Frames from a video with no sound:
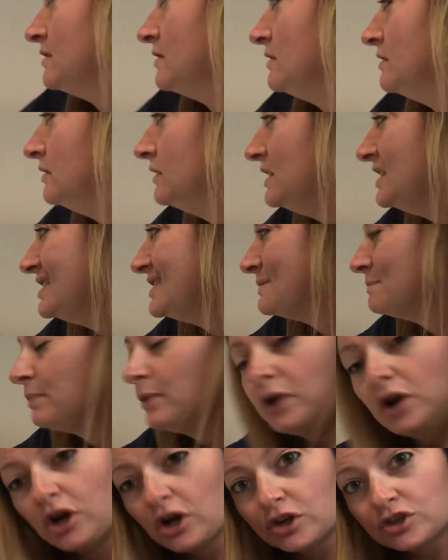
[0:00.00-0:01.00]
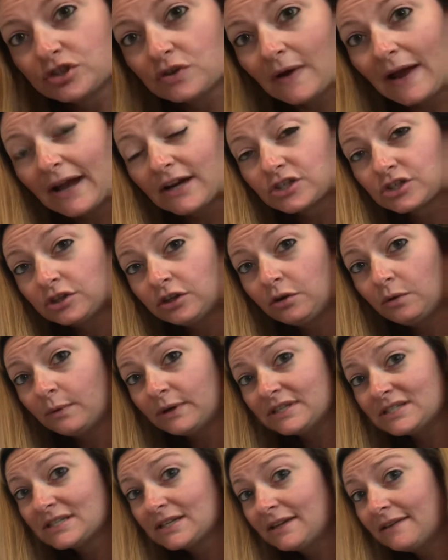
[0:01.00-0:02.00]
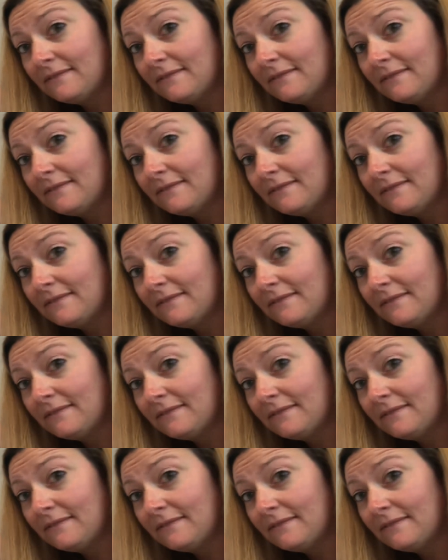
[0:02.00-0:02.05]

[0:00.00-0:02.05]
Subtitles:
These birds are actually going to give